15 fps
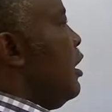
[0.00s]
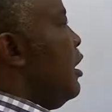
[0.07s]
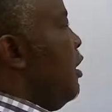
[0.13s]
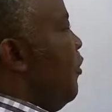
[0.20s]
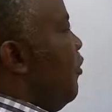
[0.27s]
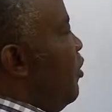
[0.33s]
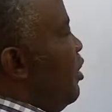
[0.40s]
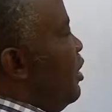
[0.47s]
The
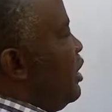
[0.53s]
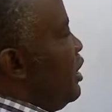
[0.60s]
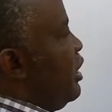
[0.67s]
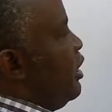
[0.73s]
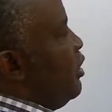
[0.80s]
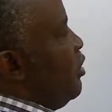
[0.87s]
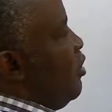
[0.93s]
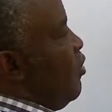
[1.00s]

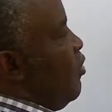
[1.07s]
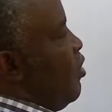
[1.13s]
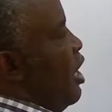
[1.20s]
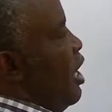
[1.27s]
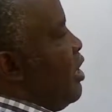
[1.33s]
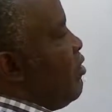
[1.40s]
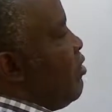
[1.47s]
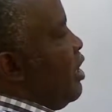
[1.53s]
force of
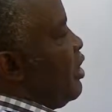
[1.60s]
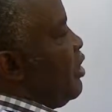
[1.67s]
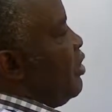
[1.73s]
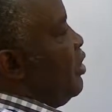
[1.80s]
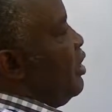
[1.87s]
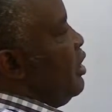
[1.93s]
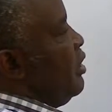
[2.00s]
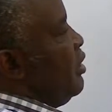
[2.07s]

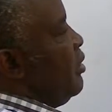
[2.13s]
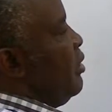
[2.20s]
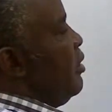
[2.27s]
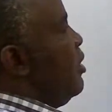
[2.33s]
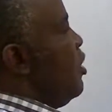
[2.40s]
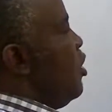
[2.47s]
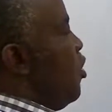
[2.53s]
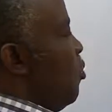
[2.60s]
attraction
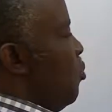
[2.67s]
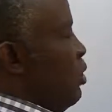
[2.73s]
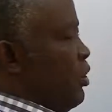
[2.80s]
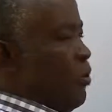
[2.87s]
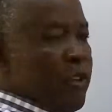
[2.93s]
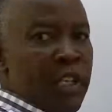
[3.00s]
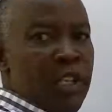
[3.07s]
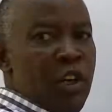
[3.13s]

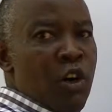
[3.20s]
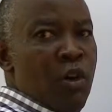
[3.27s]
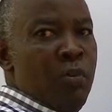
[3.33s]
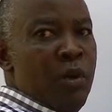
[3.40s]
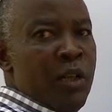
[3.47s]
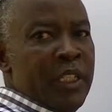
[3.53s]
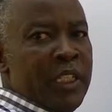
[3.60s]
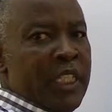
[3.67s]
between
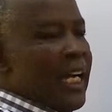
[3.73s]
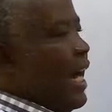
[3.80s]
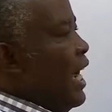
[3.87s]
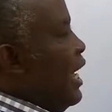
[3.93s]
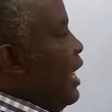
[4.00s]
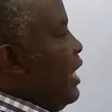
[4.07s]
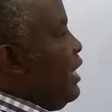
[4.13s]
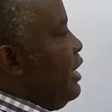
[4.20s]
opposite
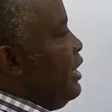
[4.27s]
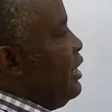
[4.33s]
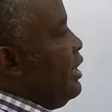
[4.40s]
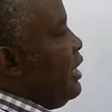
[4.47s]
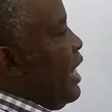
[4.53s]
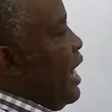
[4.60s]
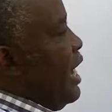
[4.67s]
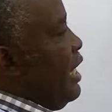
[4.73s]
ions,
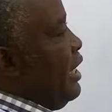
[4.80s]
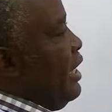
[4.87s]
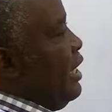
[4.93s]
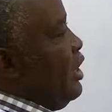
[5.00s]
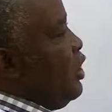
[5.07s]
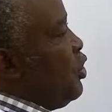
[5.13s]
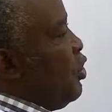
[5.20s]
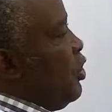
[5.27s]

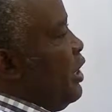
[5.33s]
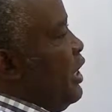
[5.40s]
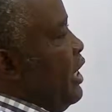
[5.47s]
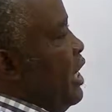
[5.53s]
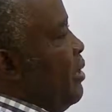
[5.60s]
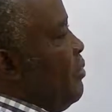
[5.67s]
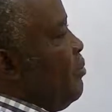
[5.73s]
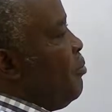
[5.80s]
i.e.
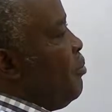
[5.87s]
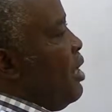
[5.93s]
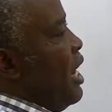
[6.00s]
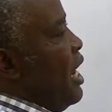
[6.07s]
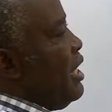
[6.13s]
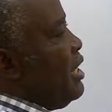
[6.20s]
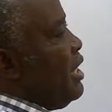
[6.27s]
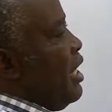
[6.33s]
sodium
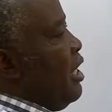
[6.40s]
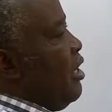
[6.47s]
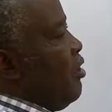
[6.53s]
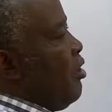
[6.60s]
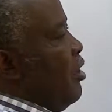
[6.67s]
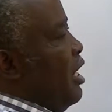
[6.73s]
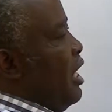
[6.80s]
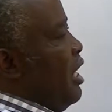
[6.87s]
plus and
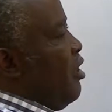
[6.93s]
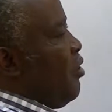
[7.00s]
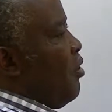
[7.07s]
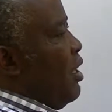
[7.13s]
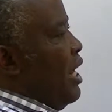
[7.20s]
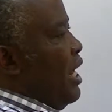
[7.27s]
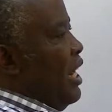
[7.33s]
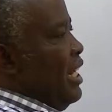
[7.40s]

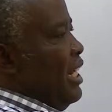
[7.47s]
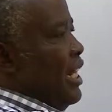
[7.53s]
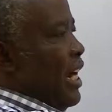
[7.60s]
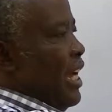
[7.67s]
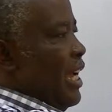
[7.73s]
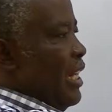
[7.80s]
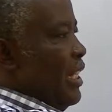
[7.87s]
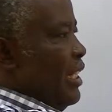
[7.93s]
chloride
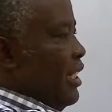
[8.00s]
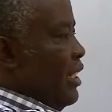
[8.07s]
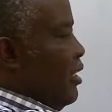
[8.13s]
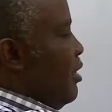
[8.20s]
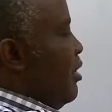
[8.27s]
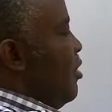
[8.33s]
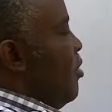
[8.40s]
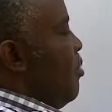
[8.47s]
ion
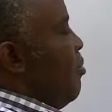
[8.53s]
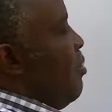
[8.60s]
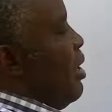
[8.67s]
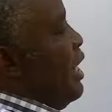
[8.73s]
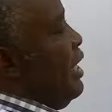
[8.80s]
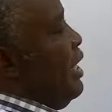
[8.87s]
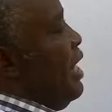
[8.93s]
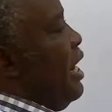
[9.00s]

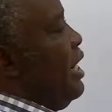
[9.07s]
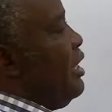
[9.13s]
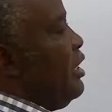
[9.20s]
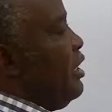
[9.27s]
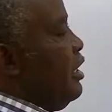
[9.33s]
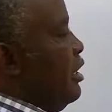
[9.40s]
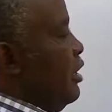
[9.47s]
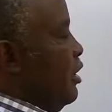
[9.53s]

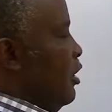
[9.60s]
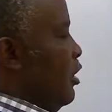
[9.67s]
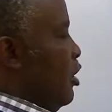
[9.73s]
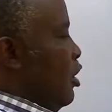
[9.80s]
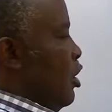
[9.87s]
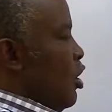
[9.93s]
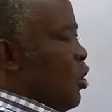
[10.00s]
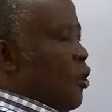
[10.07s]
minus,
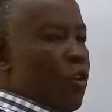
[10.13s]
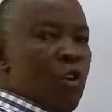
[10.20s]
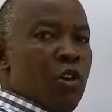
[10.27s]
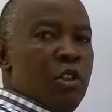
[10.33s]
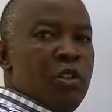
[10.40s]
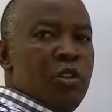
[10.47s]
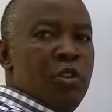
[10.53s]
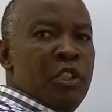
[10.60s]

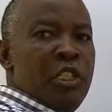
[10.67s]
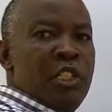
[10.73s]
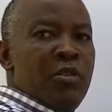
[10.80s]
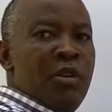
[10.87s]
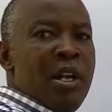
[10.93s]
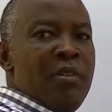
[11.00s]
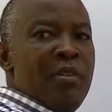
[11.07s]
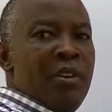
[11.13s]
constitutes
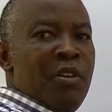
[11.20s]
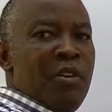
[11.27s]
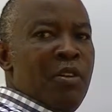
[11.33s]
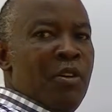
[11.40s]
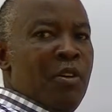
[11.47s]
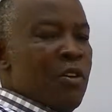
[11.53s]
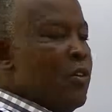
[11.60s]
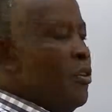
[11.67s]
what we
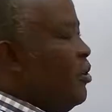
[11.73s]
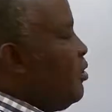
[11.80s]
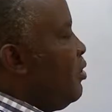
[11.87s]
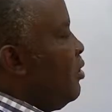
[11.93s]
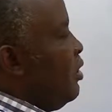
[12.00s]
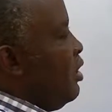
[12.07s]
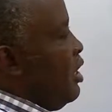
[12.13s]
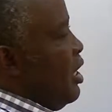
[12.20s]
call
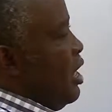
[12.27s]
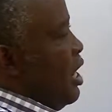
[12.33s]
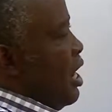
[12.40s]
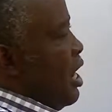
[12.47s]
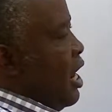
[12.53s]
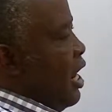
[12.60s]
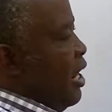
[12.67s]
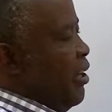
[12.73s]

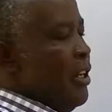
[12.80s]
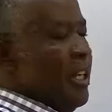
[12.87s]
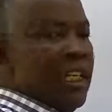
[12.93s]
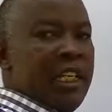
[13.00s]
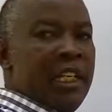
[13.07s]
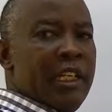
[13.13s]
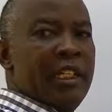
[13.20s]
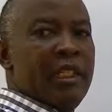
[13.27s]

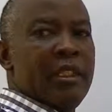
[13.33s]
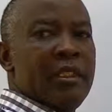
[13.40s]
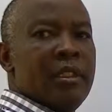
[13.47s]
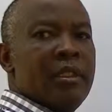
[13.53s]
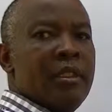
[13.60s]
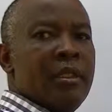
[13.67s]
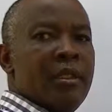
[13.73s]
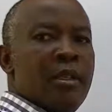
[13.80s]
ionic
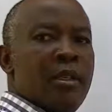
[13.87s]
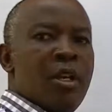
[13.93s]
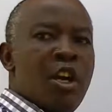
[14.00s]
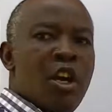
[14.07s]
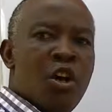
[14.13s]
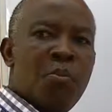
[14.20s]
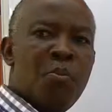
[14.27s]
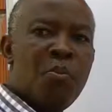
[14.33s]

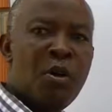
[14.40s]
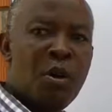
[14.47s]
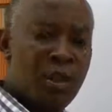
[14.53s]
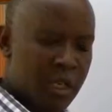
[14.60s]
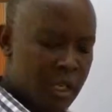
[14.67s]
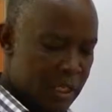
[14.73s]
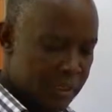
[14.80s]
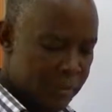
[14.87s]

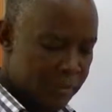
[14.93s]
bond.